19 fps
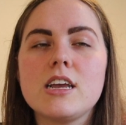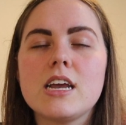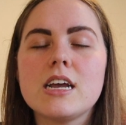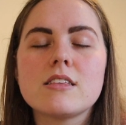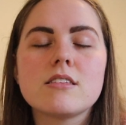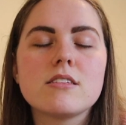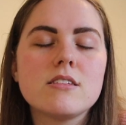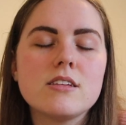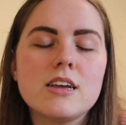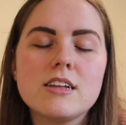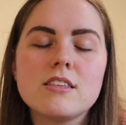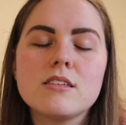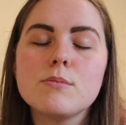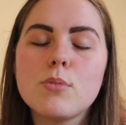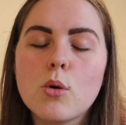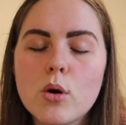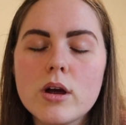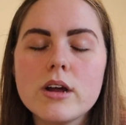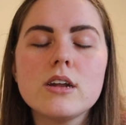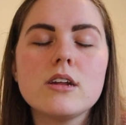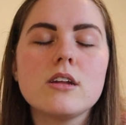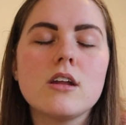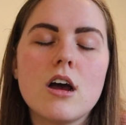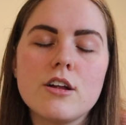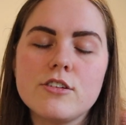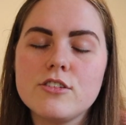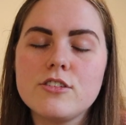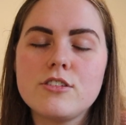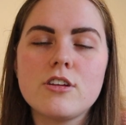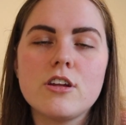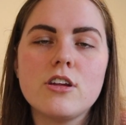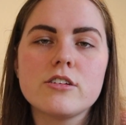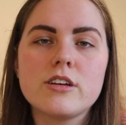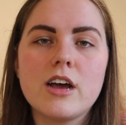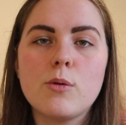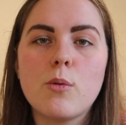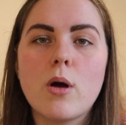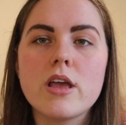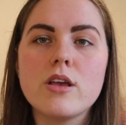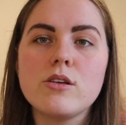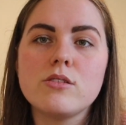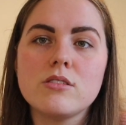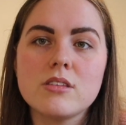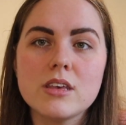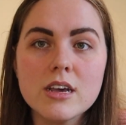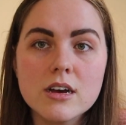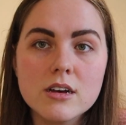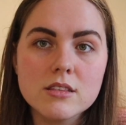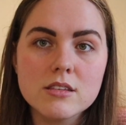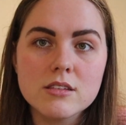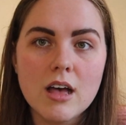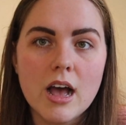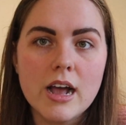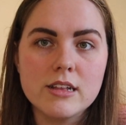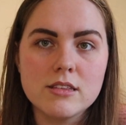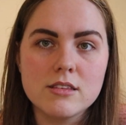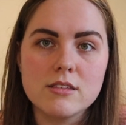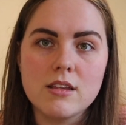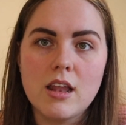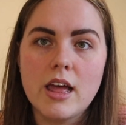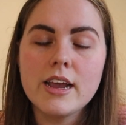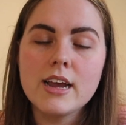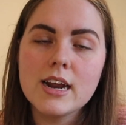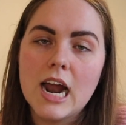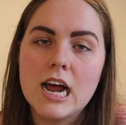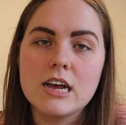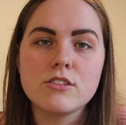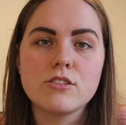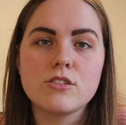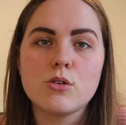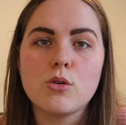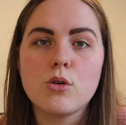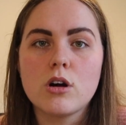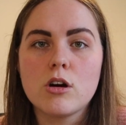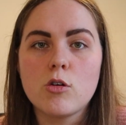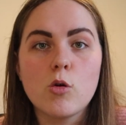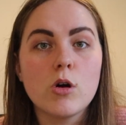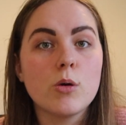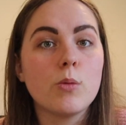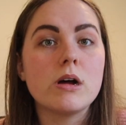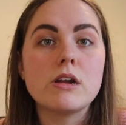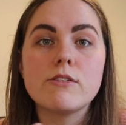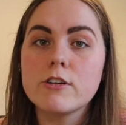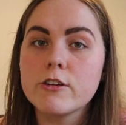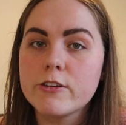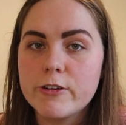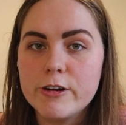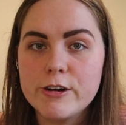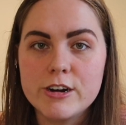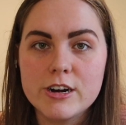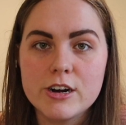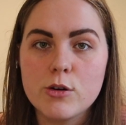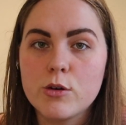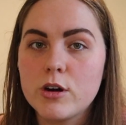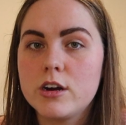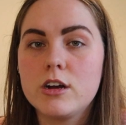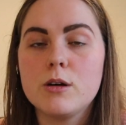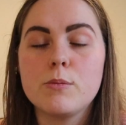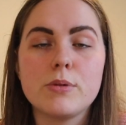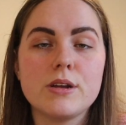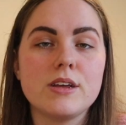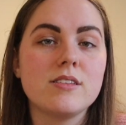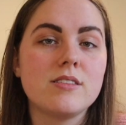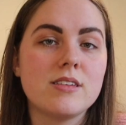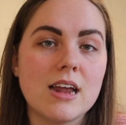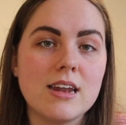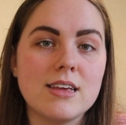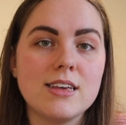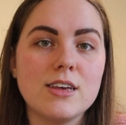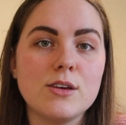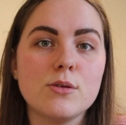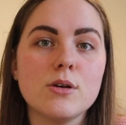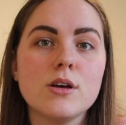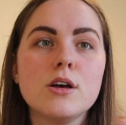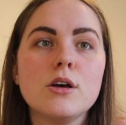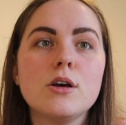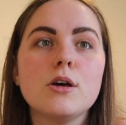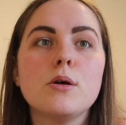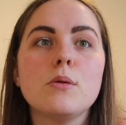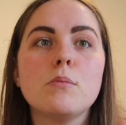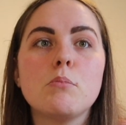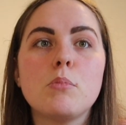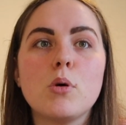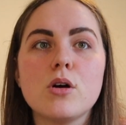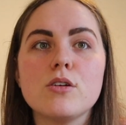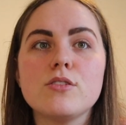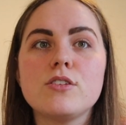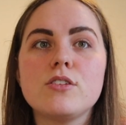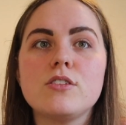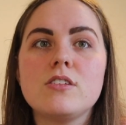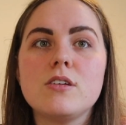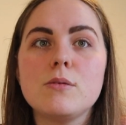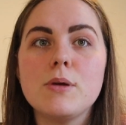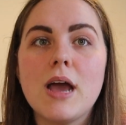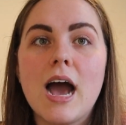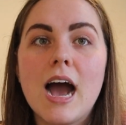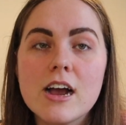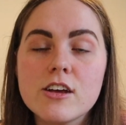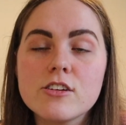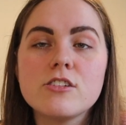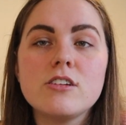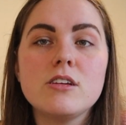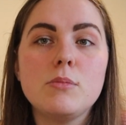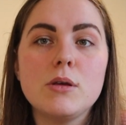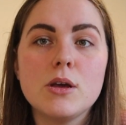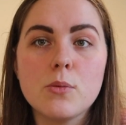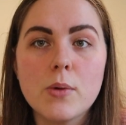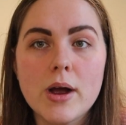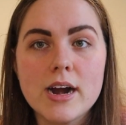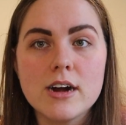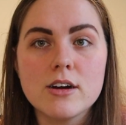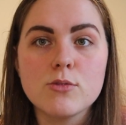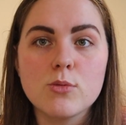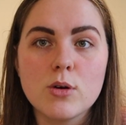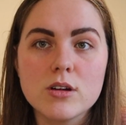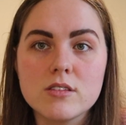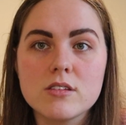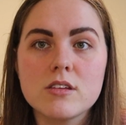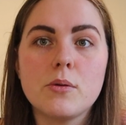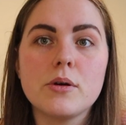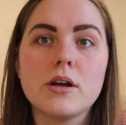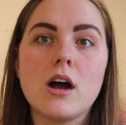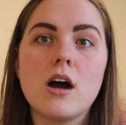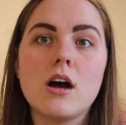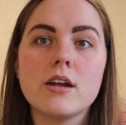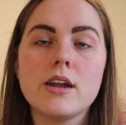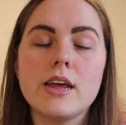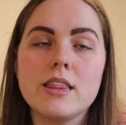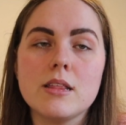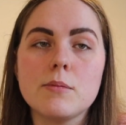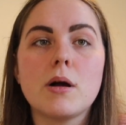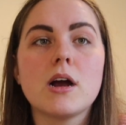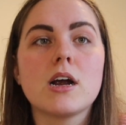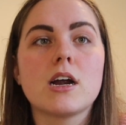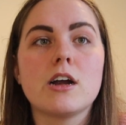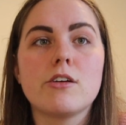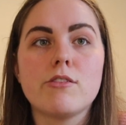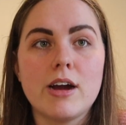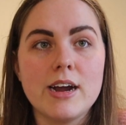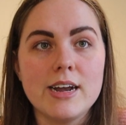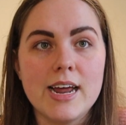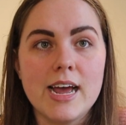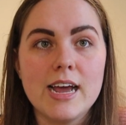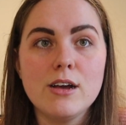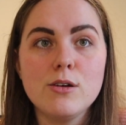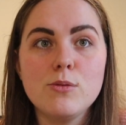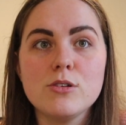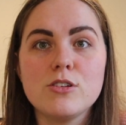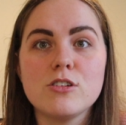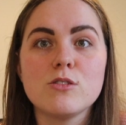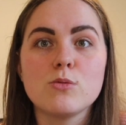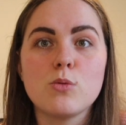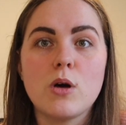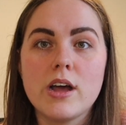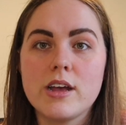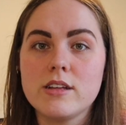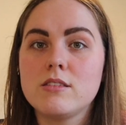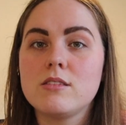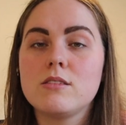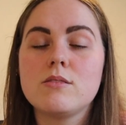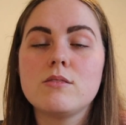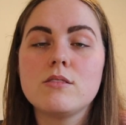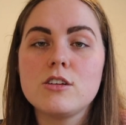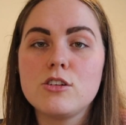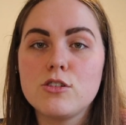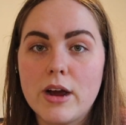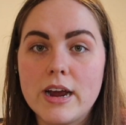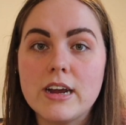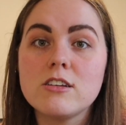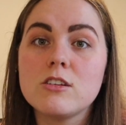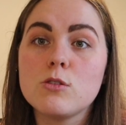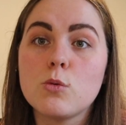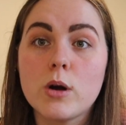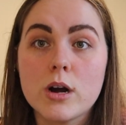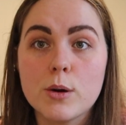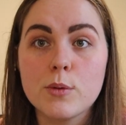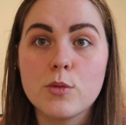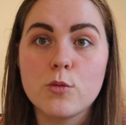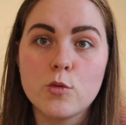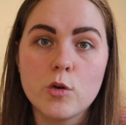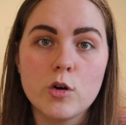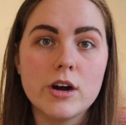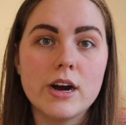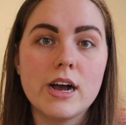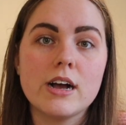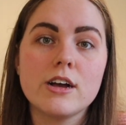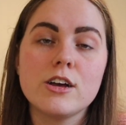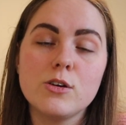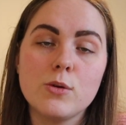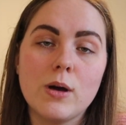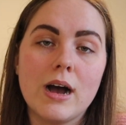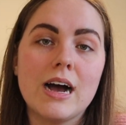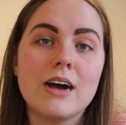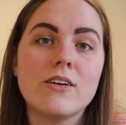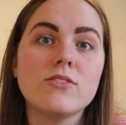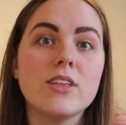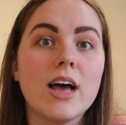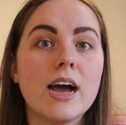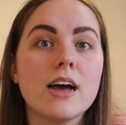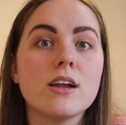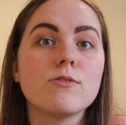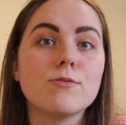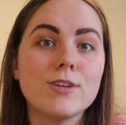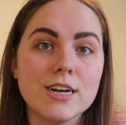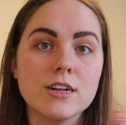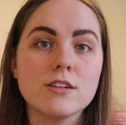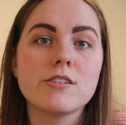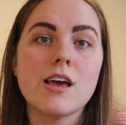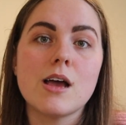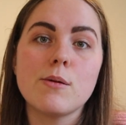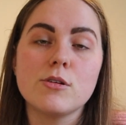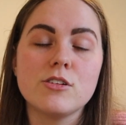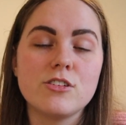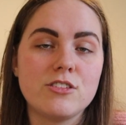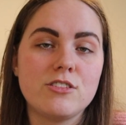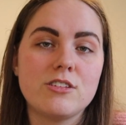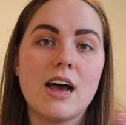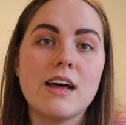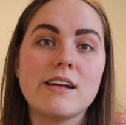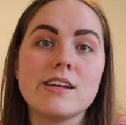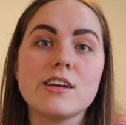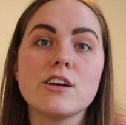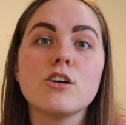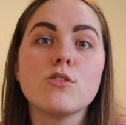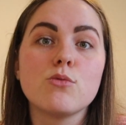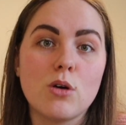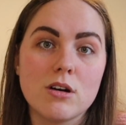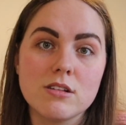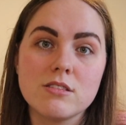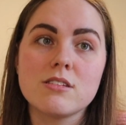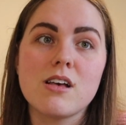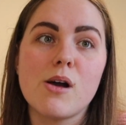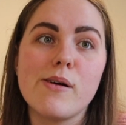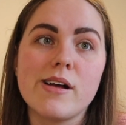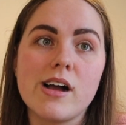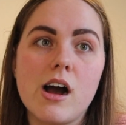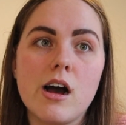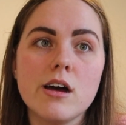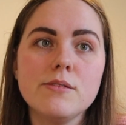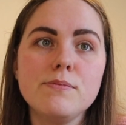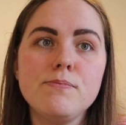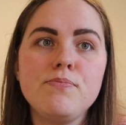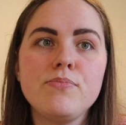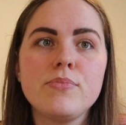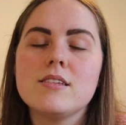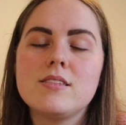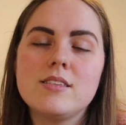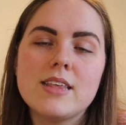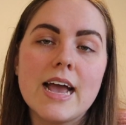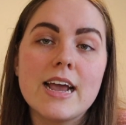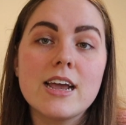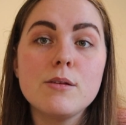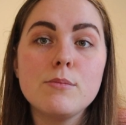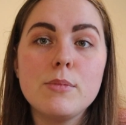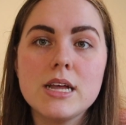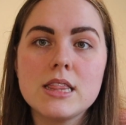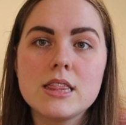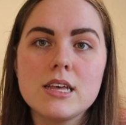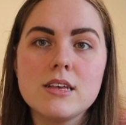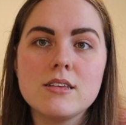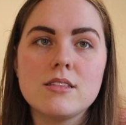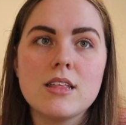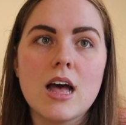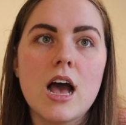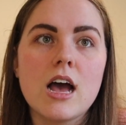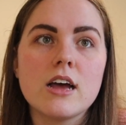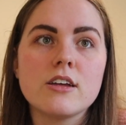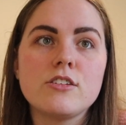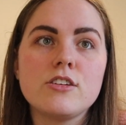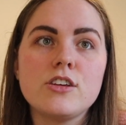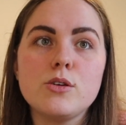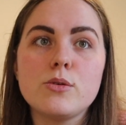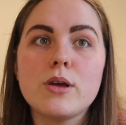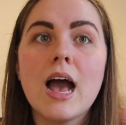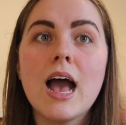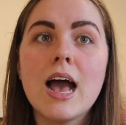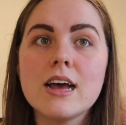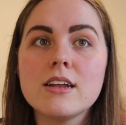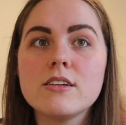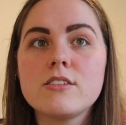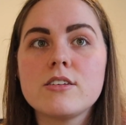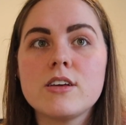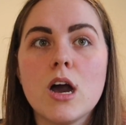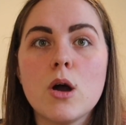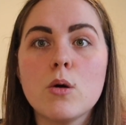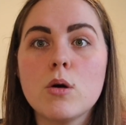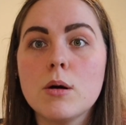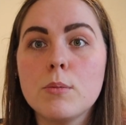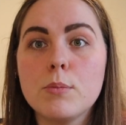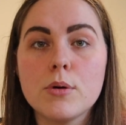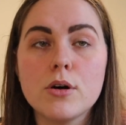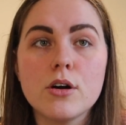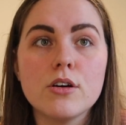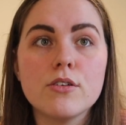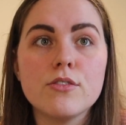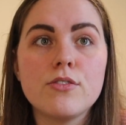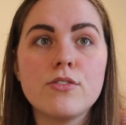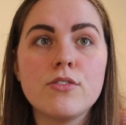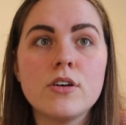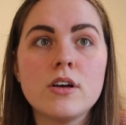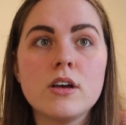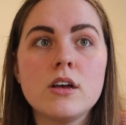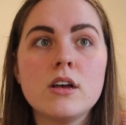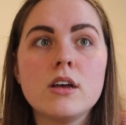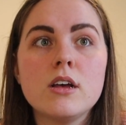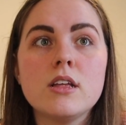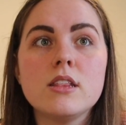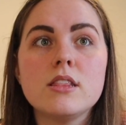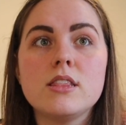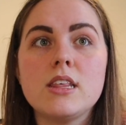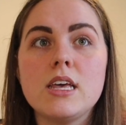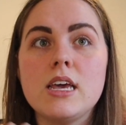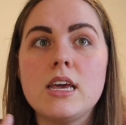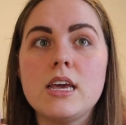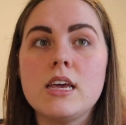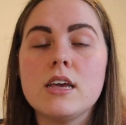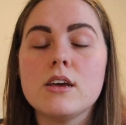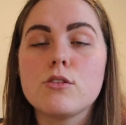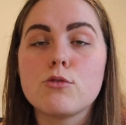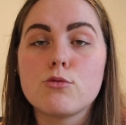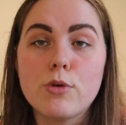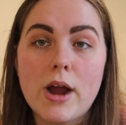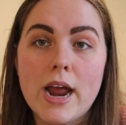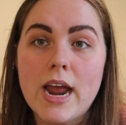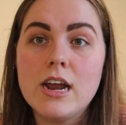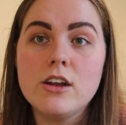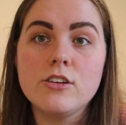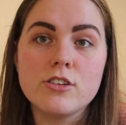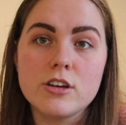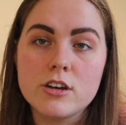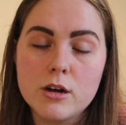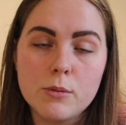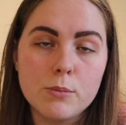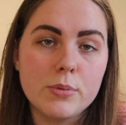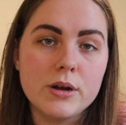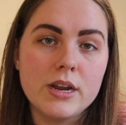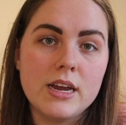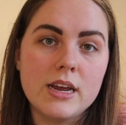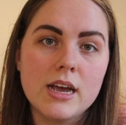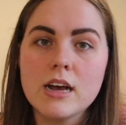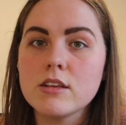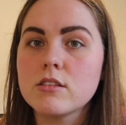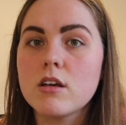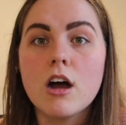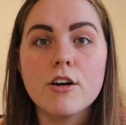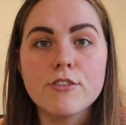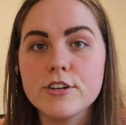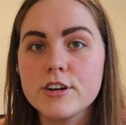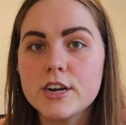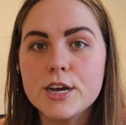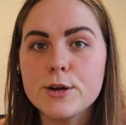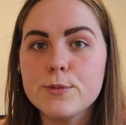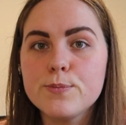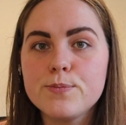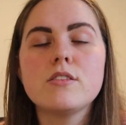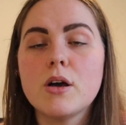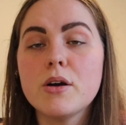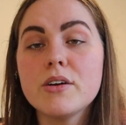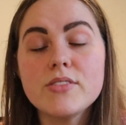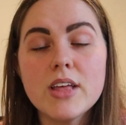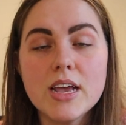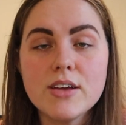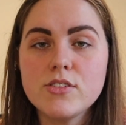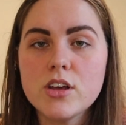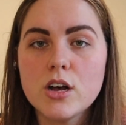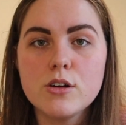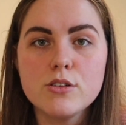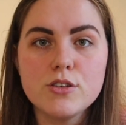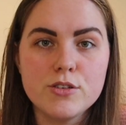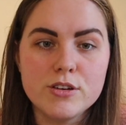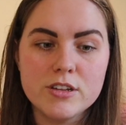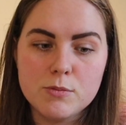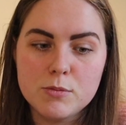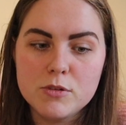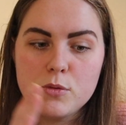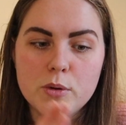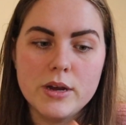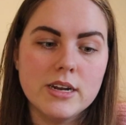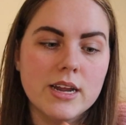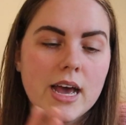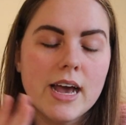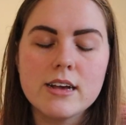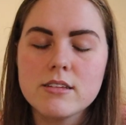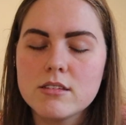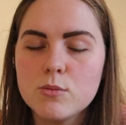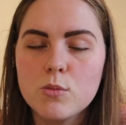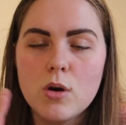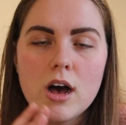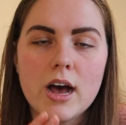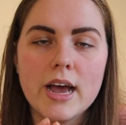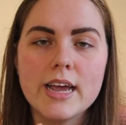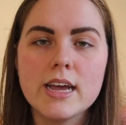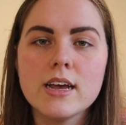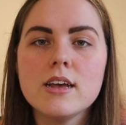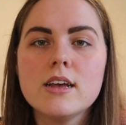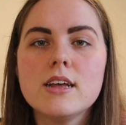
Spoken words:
it's important not just to look at what you see on sites like Glassdoor or what a recruiter or a company is telling you, but to actually be aware of what's going on in the market right now, which is why it's great to work with RORA, who have that real-time understanding of what's going on. The second myth is that you can't go above the range a company has offered you. So if they've told you it's between X and Y,